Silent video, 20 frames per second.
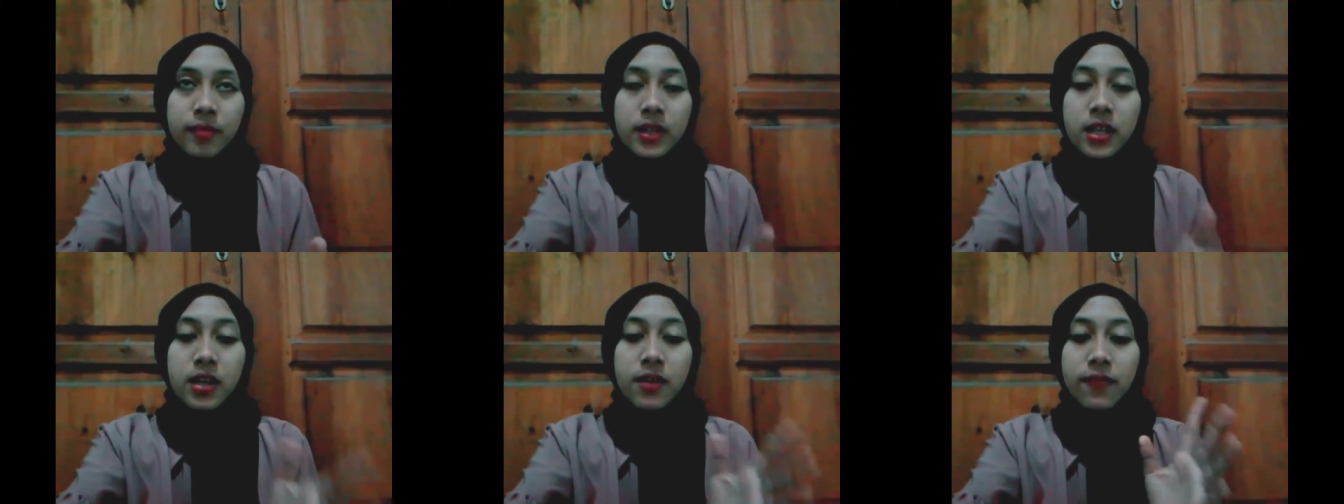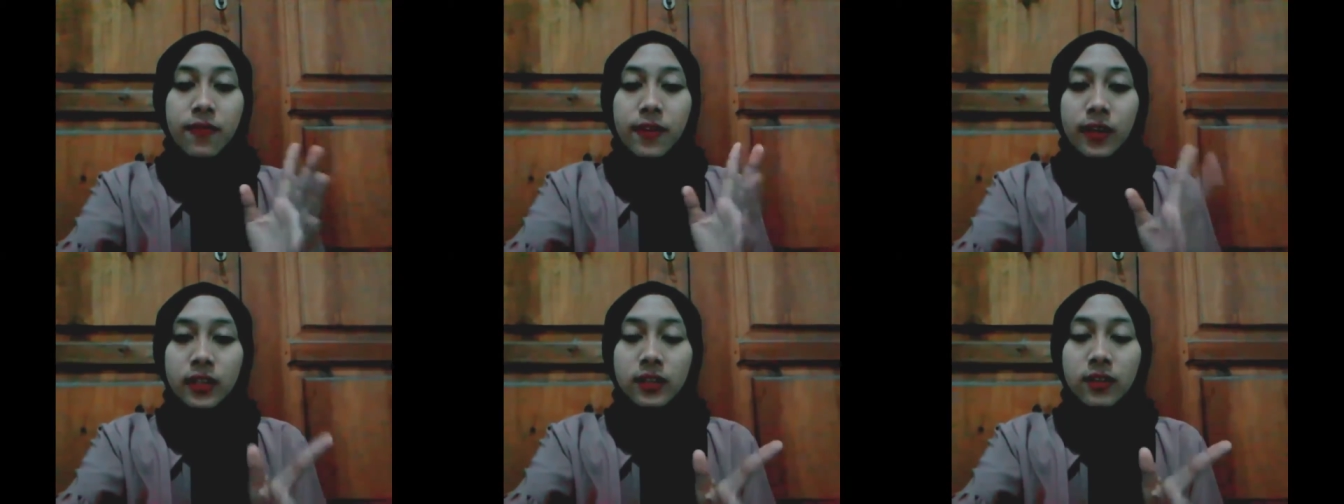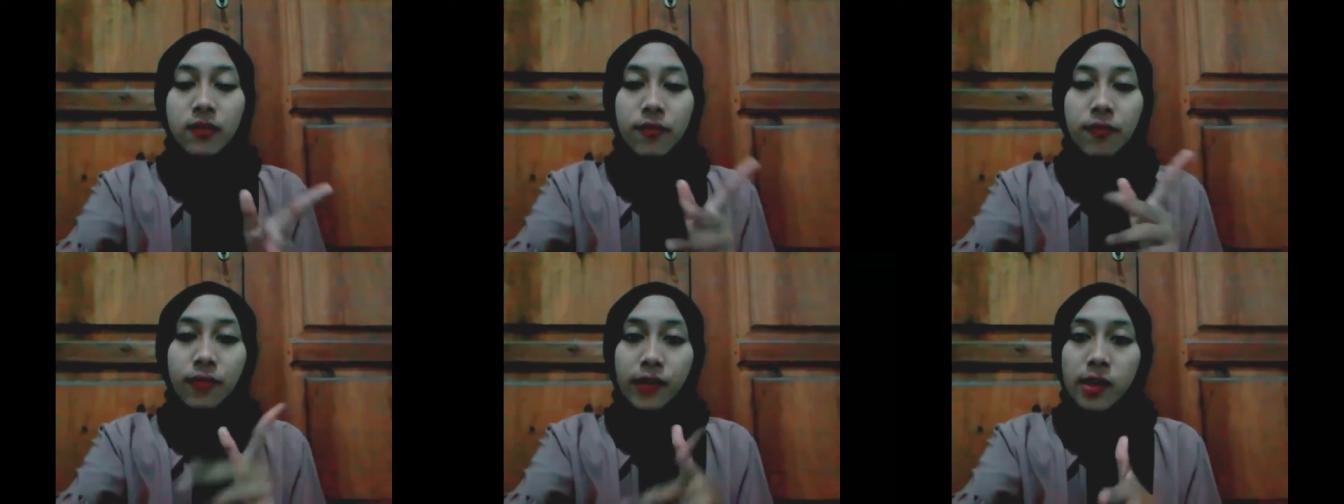
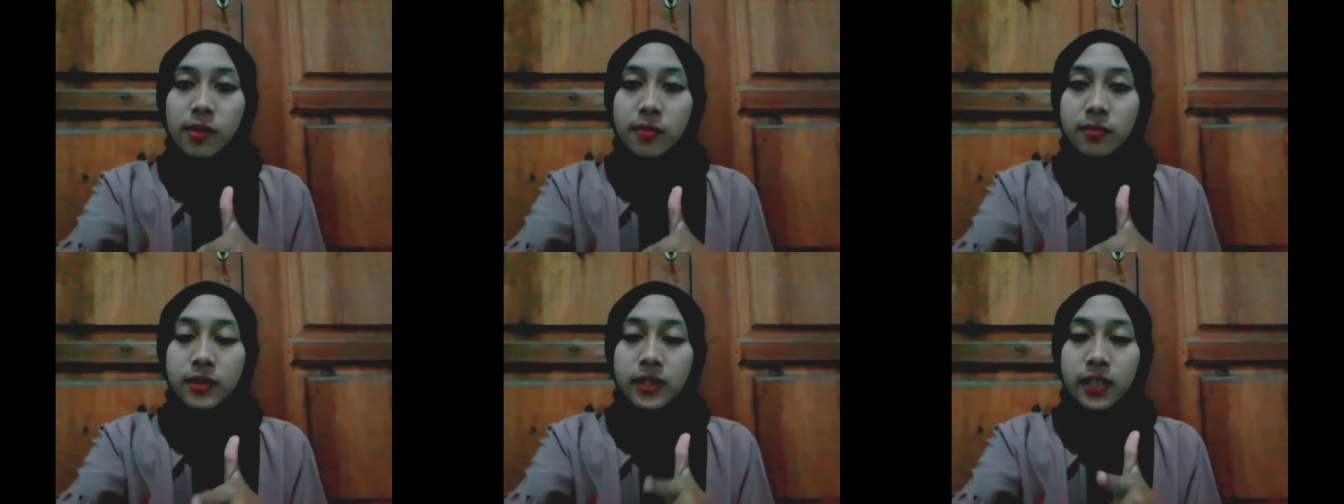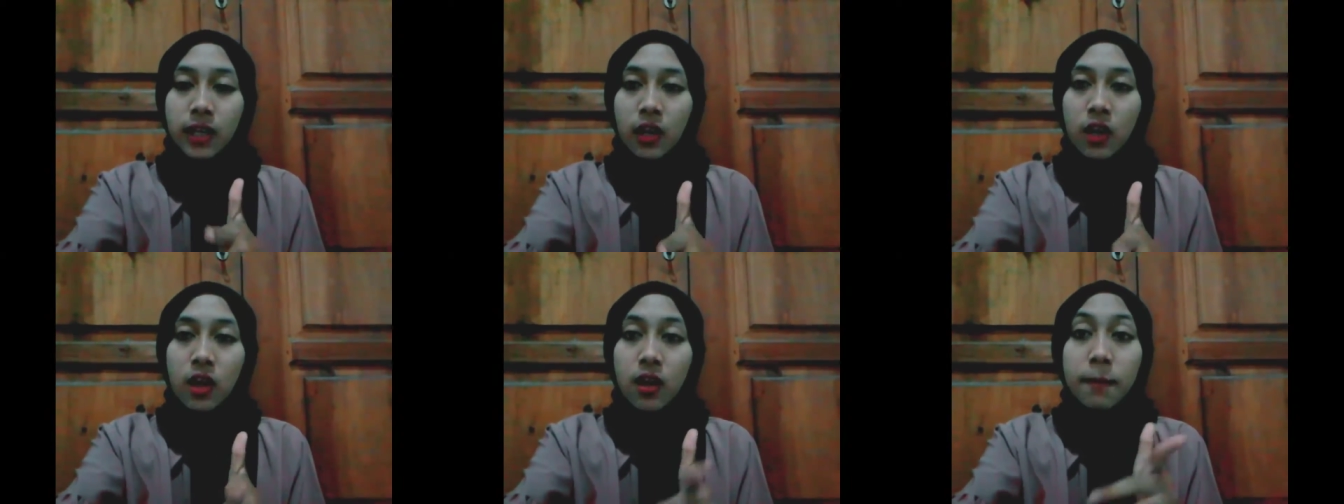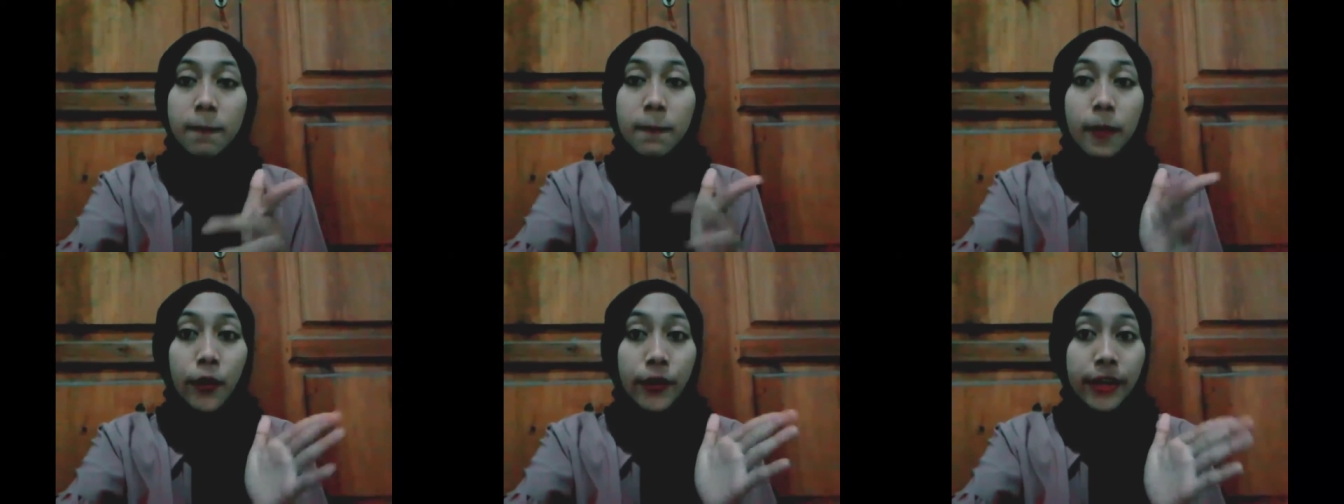different from the
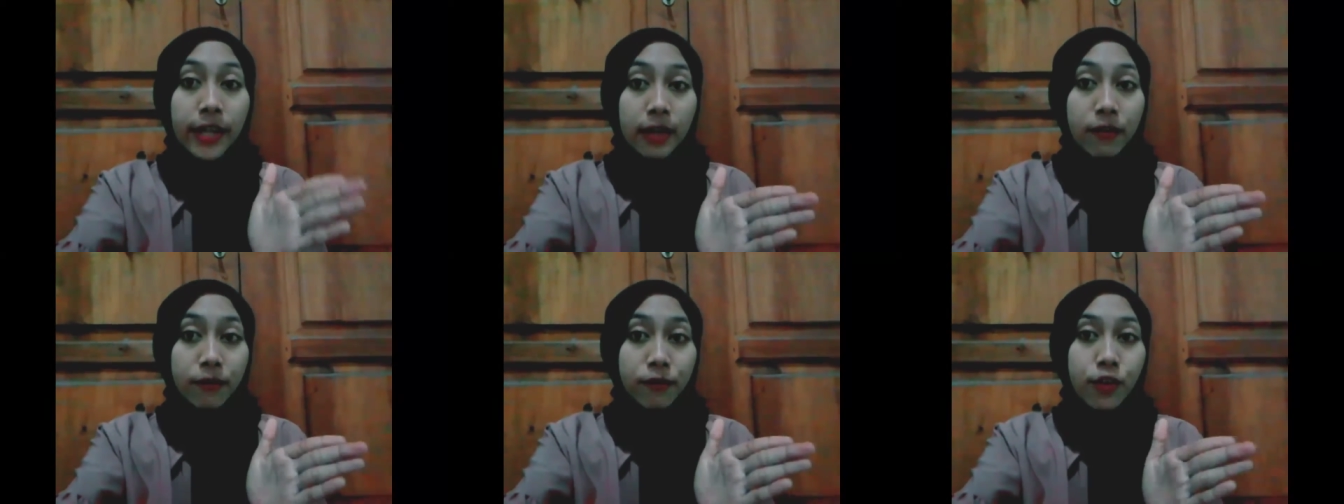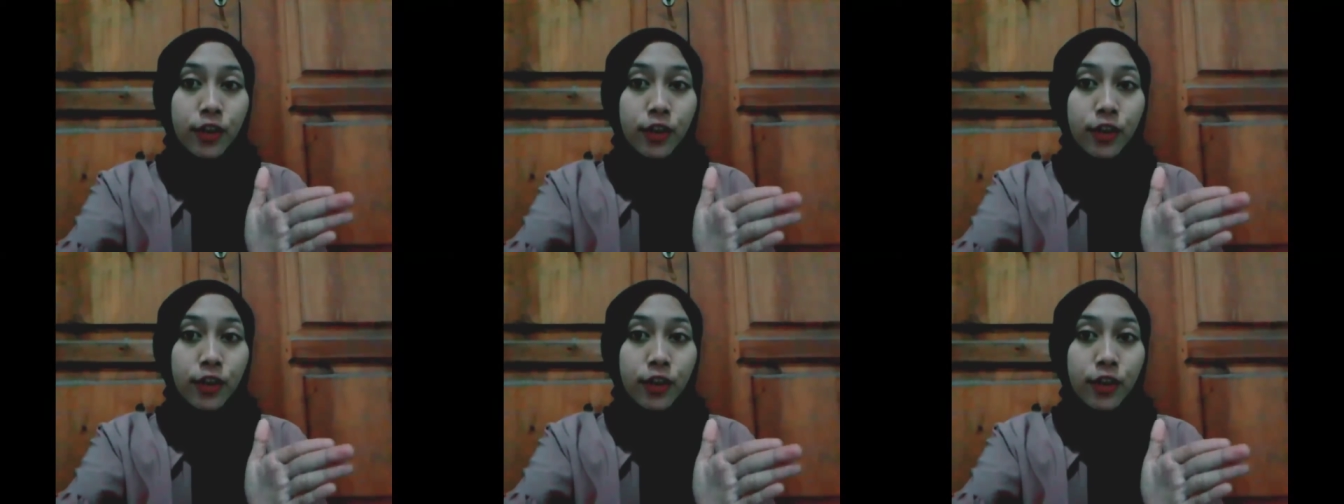component.